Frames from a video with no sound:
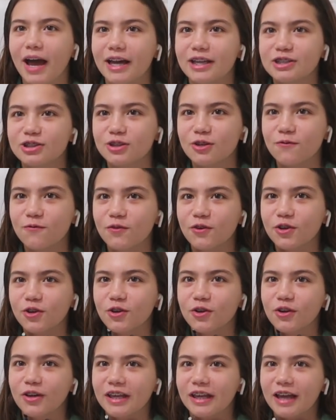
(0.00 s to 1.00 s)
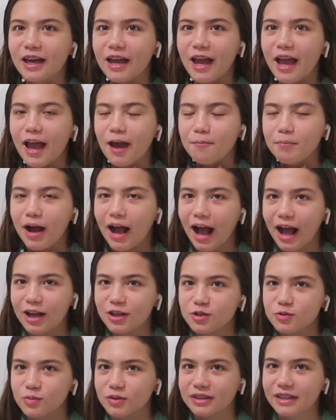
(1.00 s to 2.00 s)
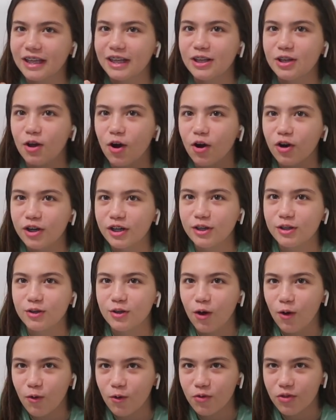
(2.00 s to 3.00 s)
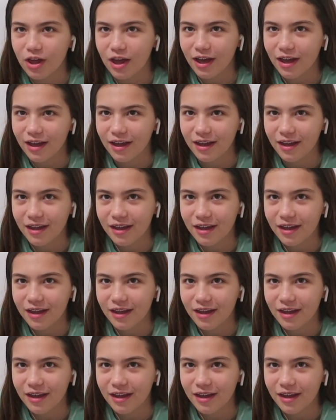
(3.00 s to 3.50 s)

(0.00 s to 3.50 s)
Why would they ask you for your password? They already know that.